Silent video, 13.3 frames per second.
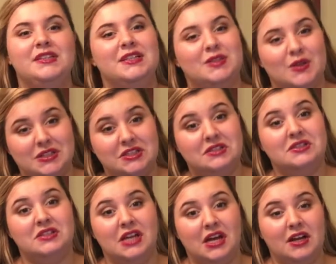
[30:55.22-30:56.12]
so I was a little
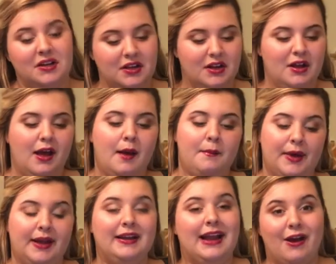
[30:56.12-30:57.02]
sad.
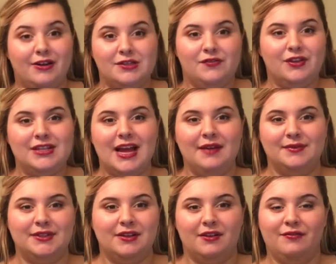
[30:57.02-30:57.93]
But now it's
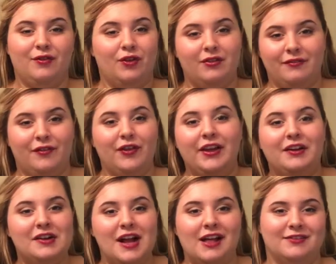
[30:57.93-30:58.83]
full
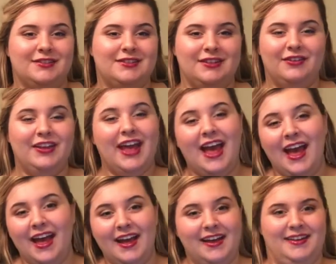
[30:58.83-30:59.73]
year round. So
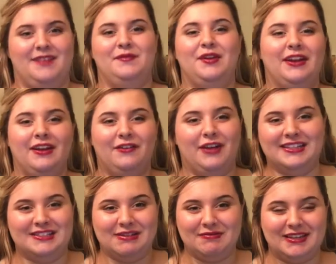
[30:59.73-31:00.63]
yay! I'm gonna go
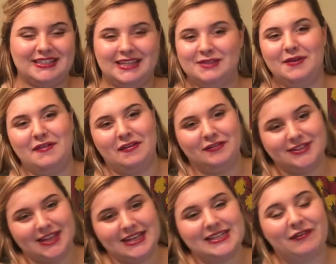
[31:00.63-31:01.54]
get some because that's my favorite
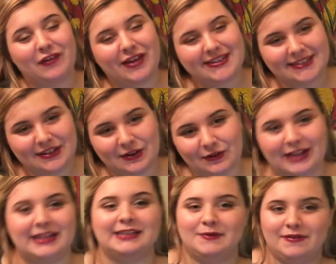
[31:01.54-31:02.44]
scent. If you guys didn't know
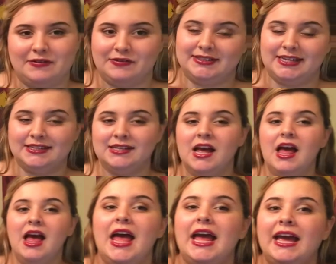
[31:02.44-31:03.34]
that, that's my favorite scent.
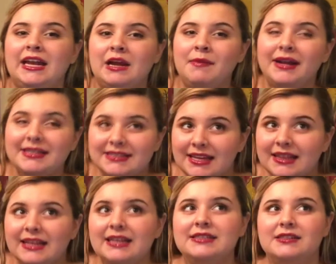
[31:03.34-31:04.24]
And I might say
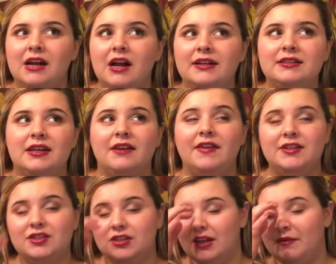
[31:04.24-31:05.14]
that it's not
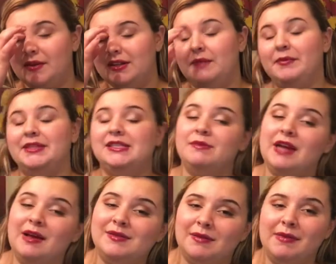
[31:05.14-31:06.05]
eventually. I mean,
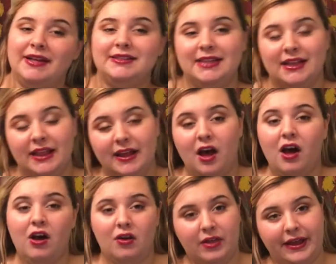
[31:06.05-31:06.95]
sometimes I might say like,
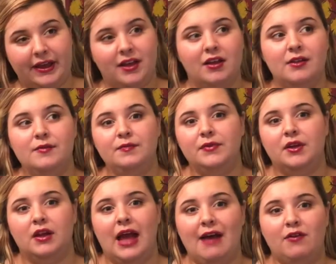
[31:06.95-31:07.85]
oh, like
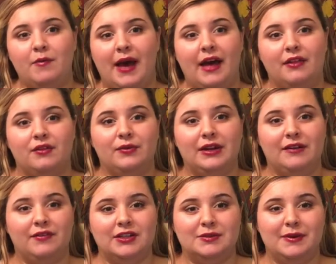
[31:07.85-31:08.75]
Owl Bath or
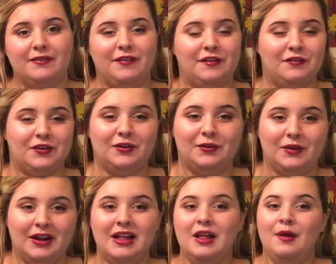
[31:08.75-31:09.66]
whatever is my favorite
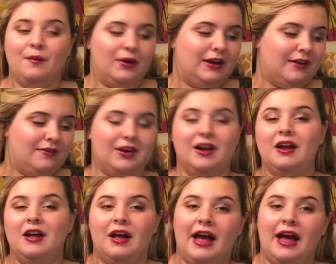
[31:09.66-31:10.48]
or whatever.